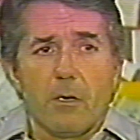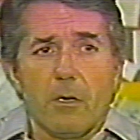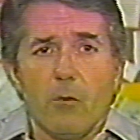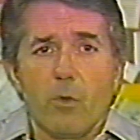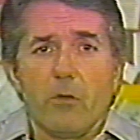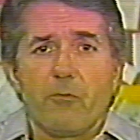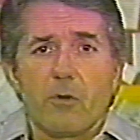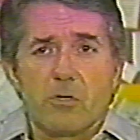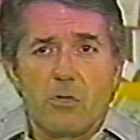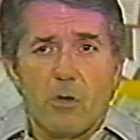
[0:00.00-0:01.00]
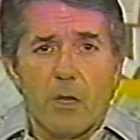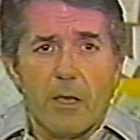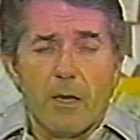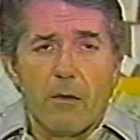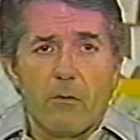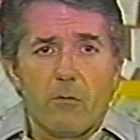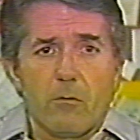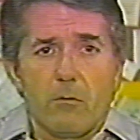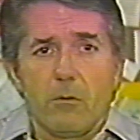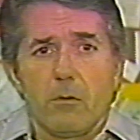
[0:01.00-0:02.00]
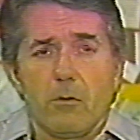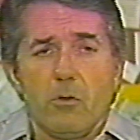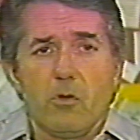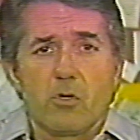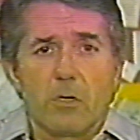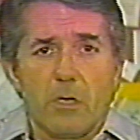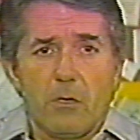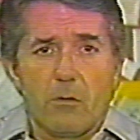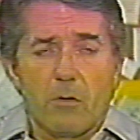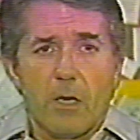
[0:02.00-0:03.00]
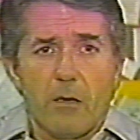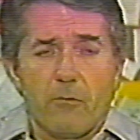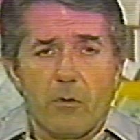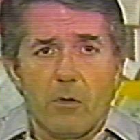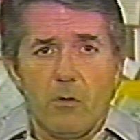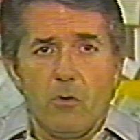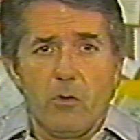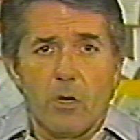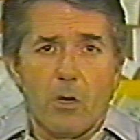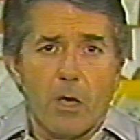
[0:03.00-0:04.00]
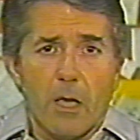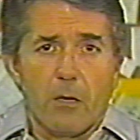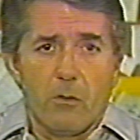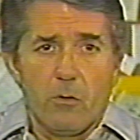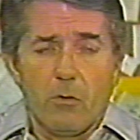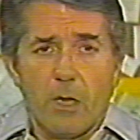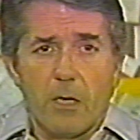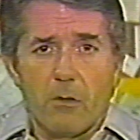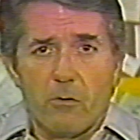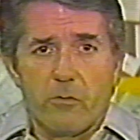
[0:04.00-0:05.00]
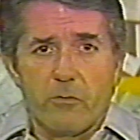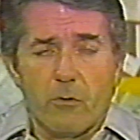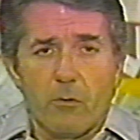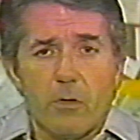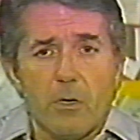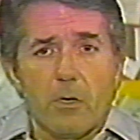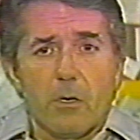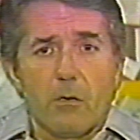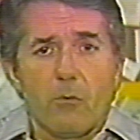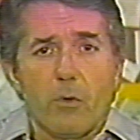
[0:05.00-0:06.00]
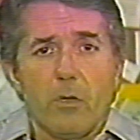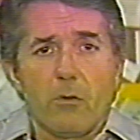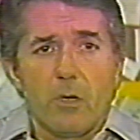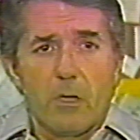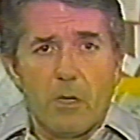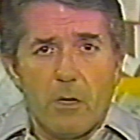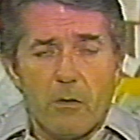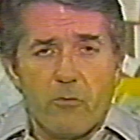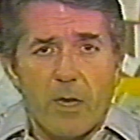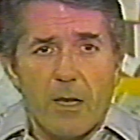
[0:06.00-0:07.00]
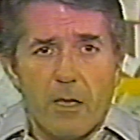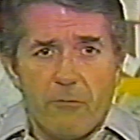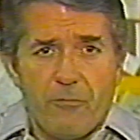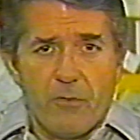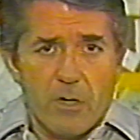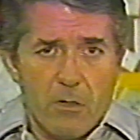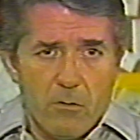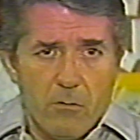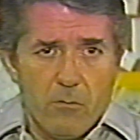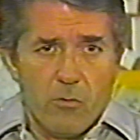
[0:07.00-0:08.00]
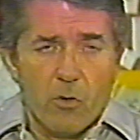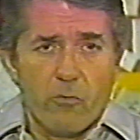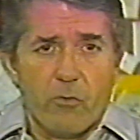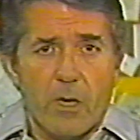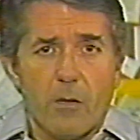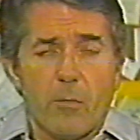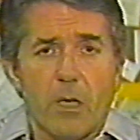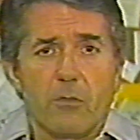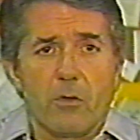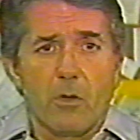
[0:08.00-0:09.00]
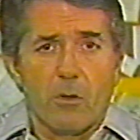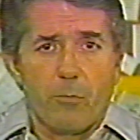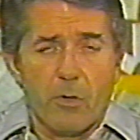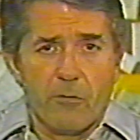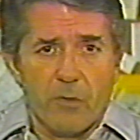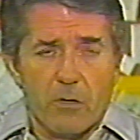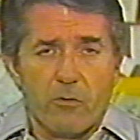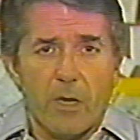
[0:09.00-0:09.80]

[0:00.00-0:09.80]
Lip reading: And when you're first starting out, usually you'll have a new dog and a new handler. So when you're in there, try to have fun. Don't try to make the dog perfect.